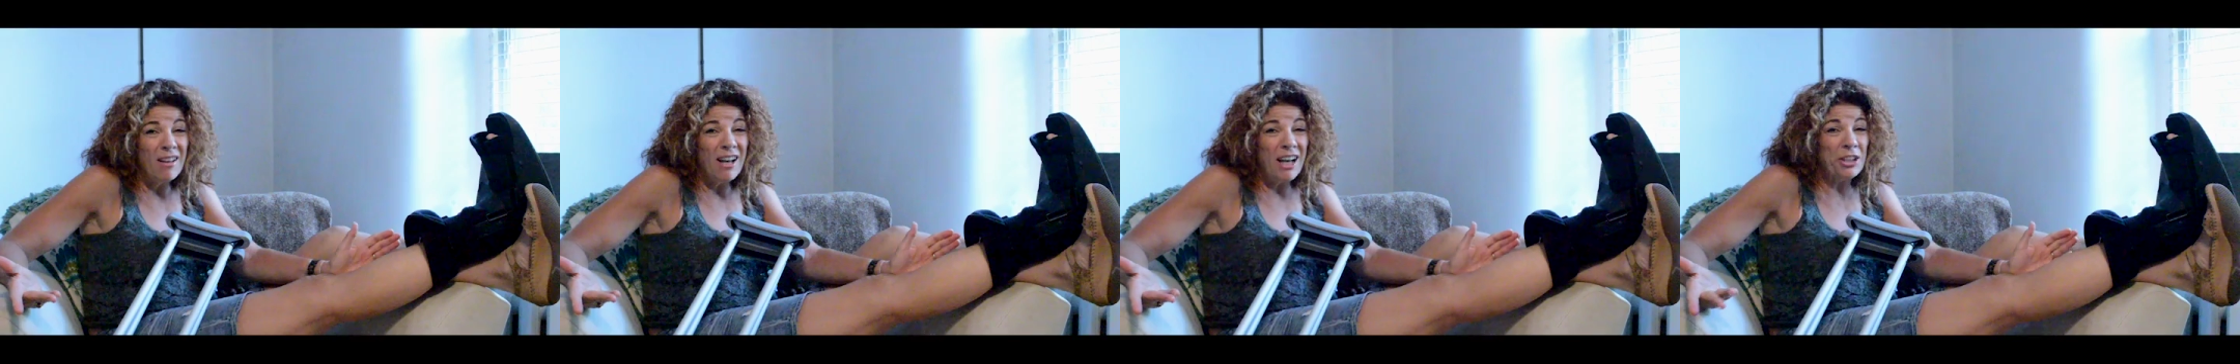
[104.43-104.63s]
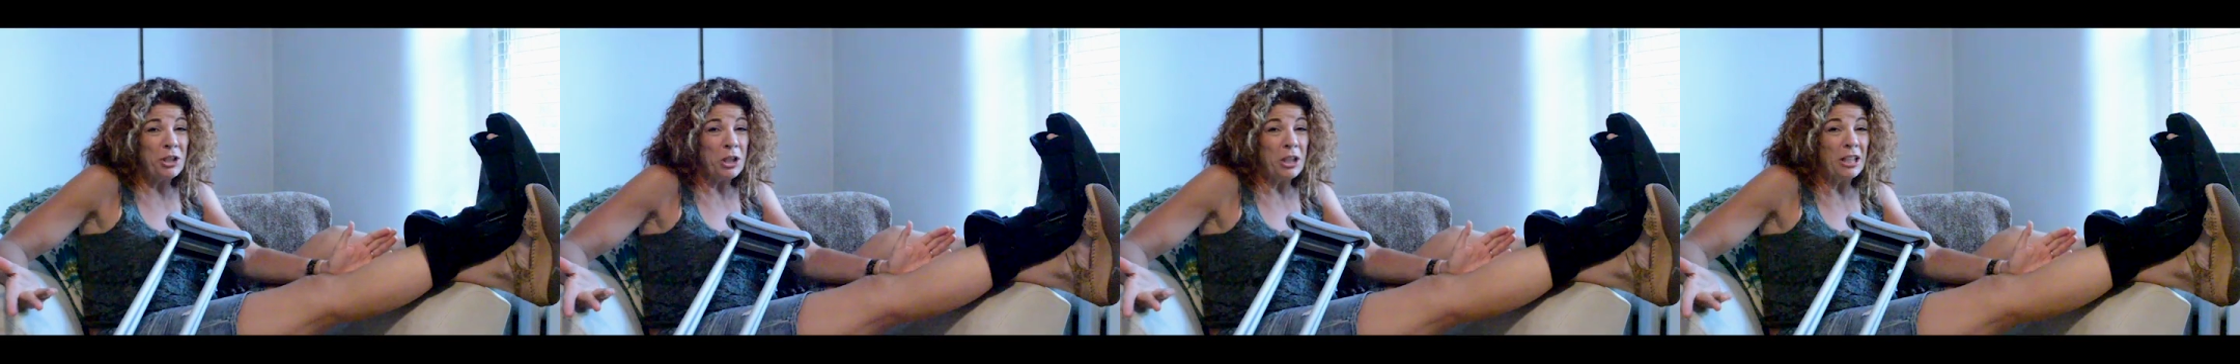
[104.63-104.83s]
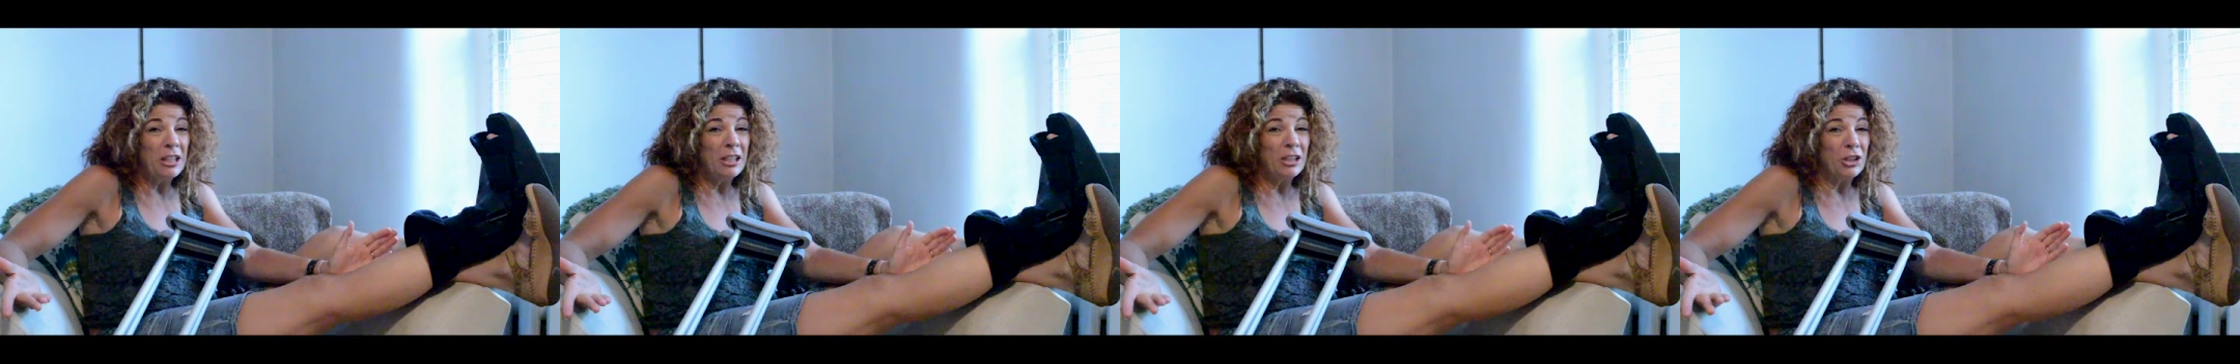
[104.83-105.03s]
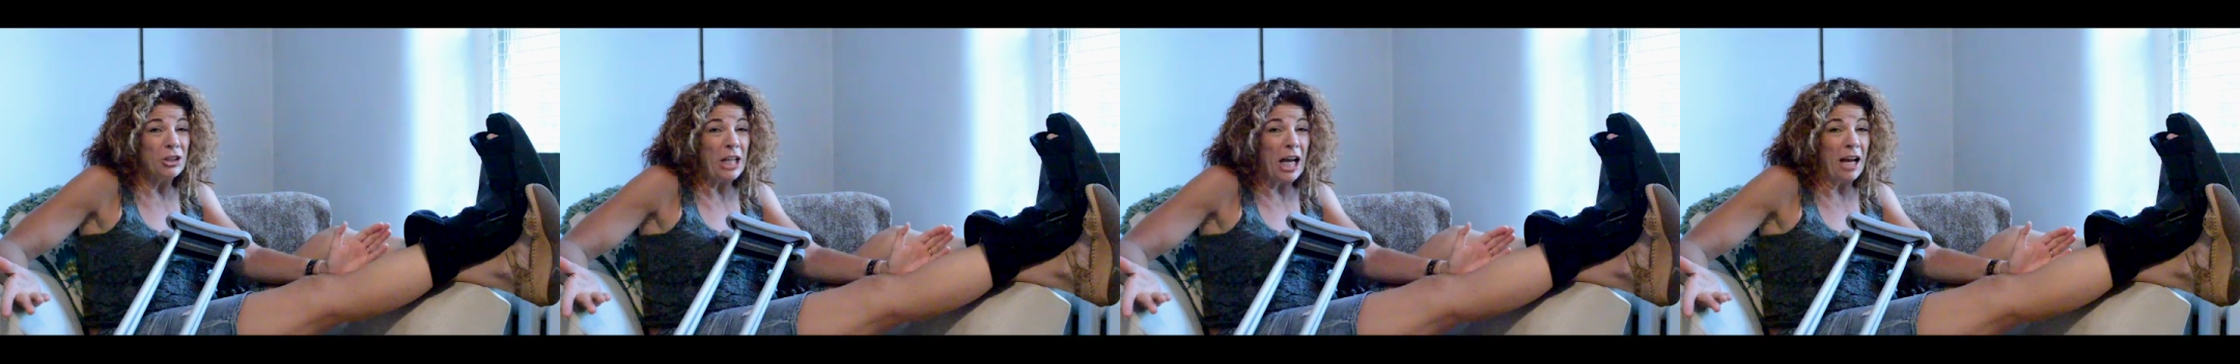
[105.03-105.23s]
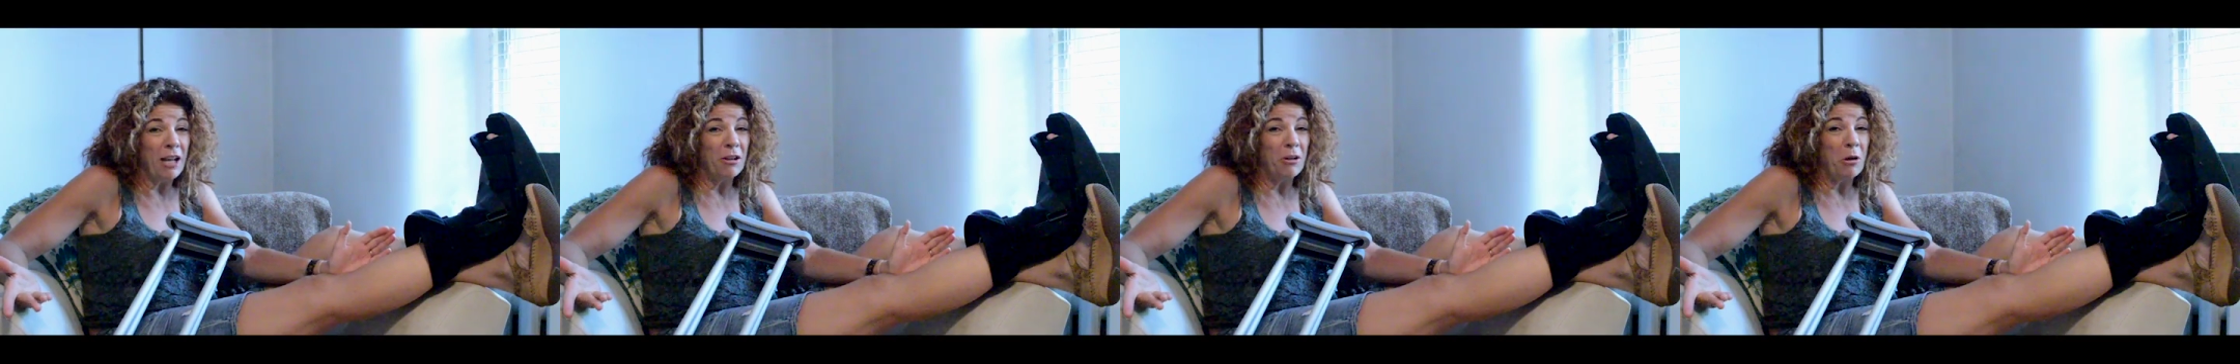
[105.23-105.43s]
I took a little
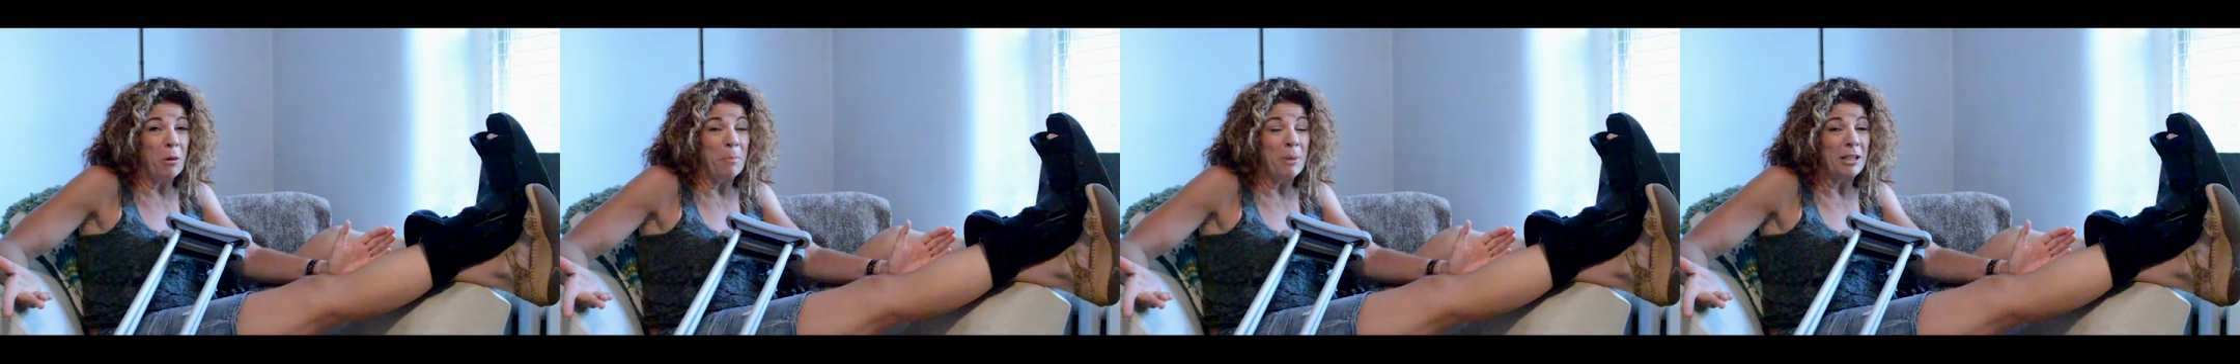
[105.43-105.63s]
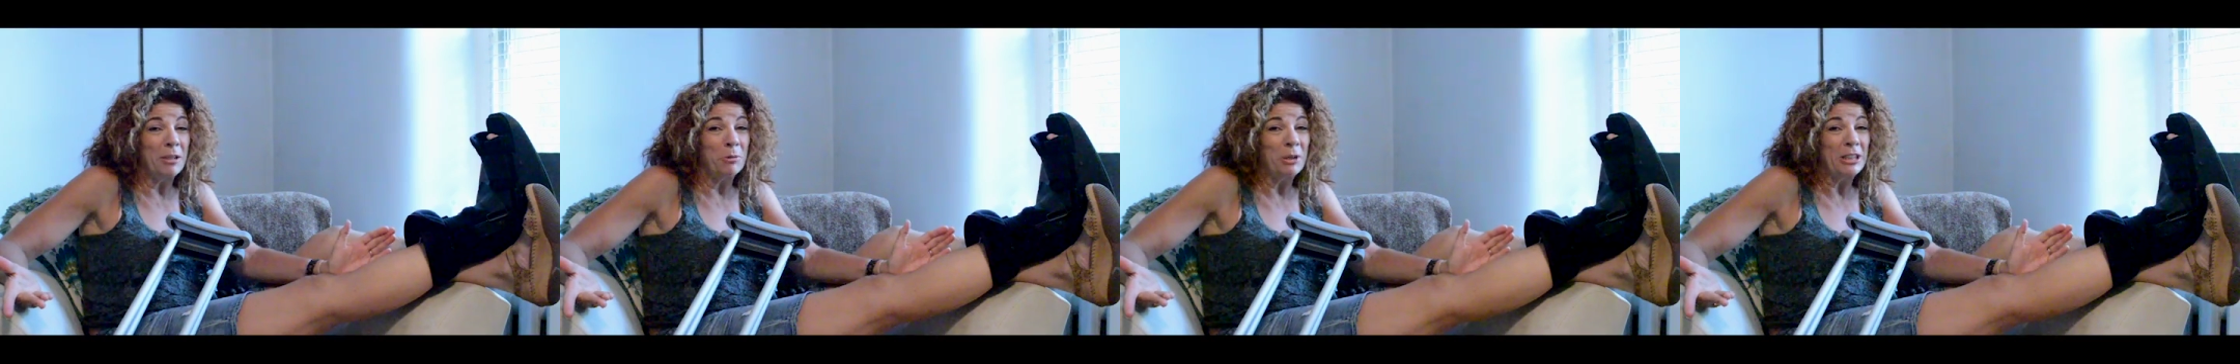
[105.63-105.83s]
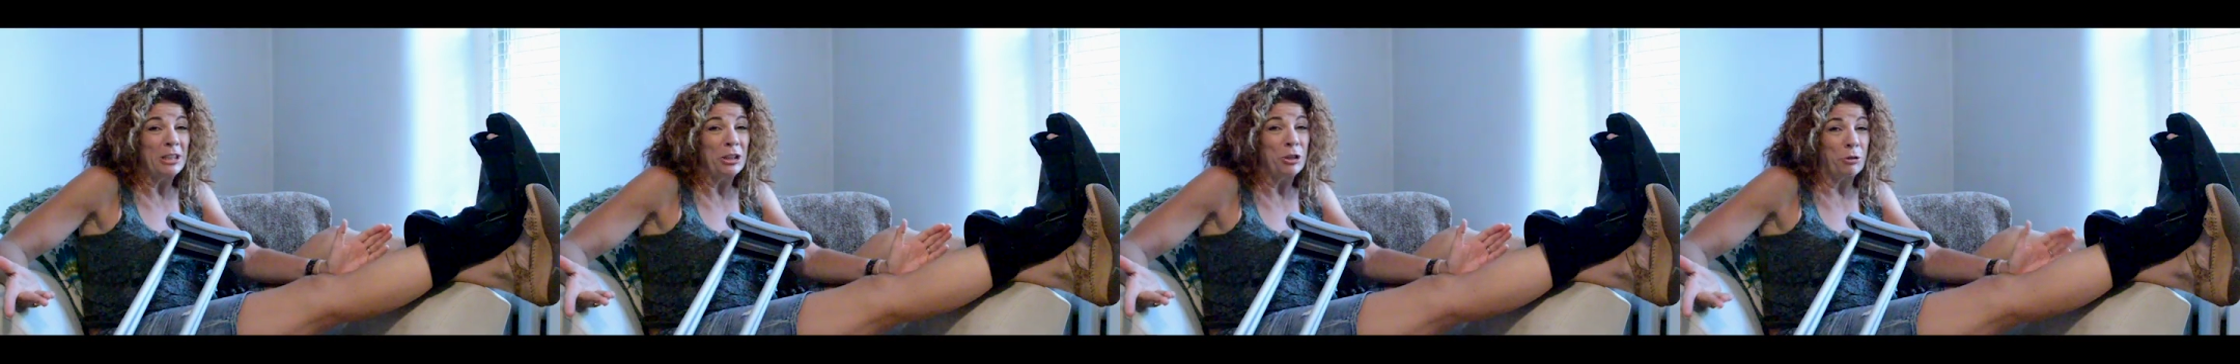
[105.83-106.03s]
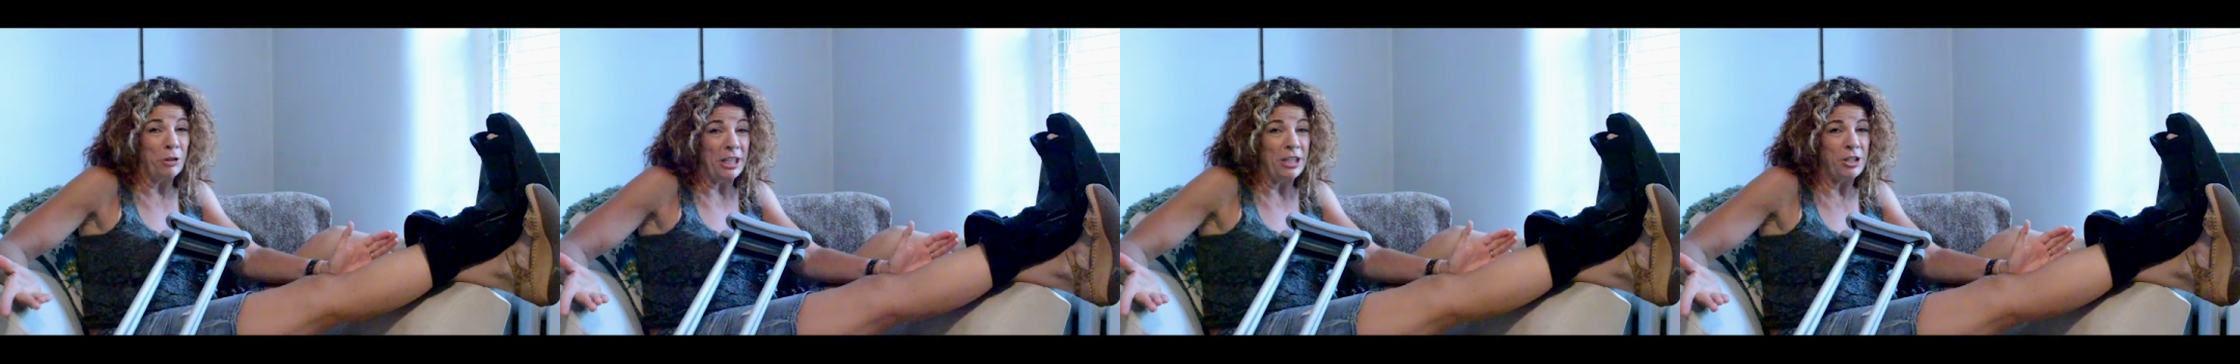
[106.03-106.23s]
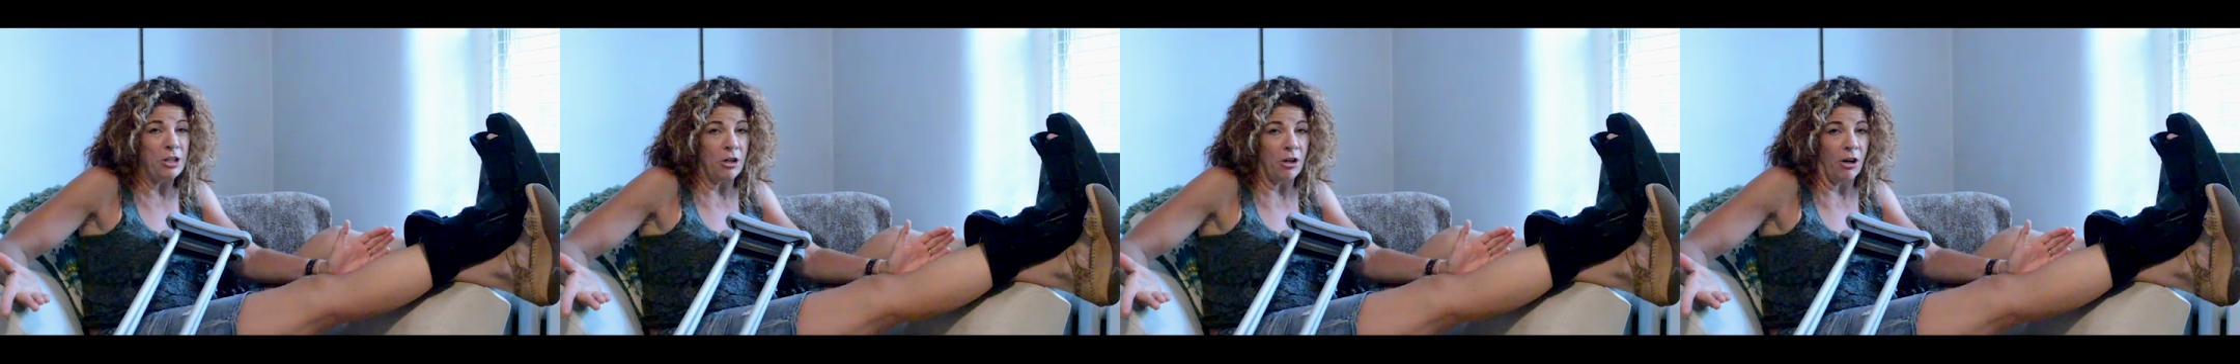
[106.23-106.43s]
Tylenol, but it wasn't
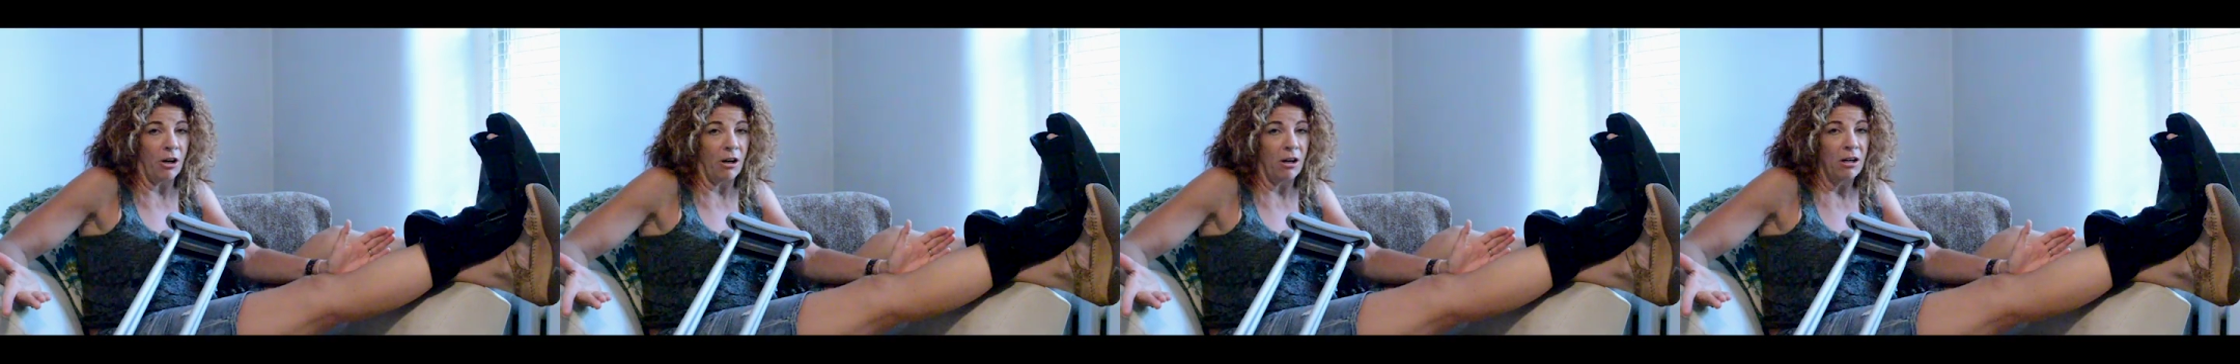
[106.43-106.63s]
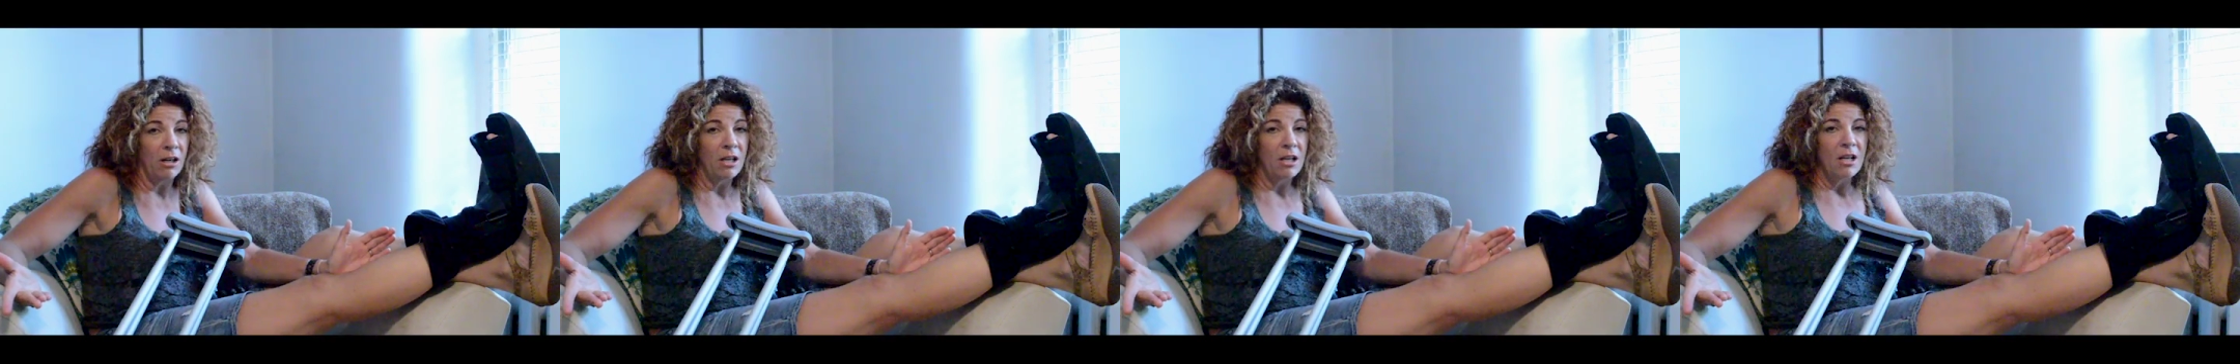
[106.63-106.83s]
crazy hurt.